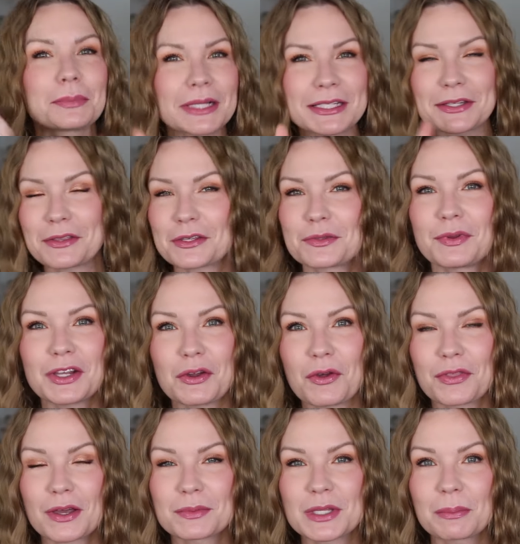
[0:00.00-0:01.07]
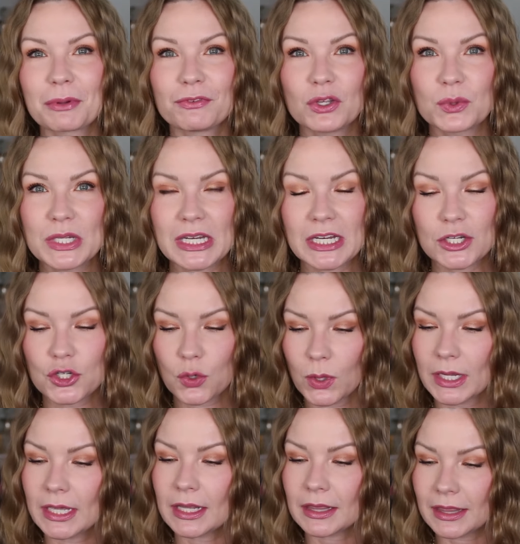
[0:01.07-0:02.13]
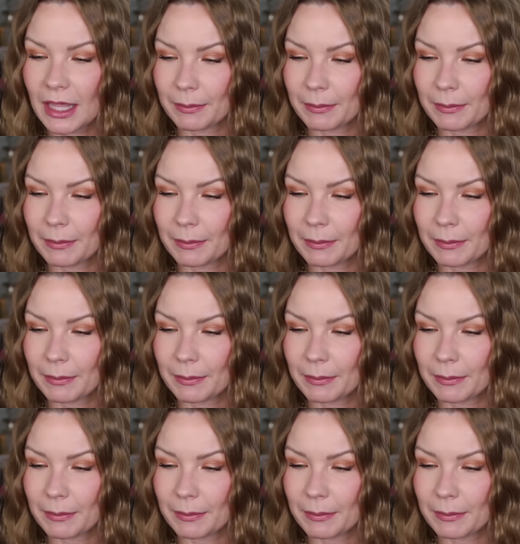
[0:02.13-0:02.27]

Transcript: Please give this video a thumbs up if you did enjoy it.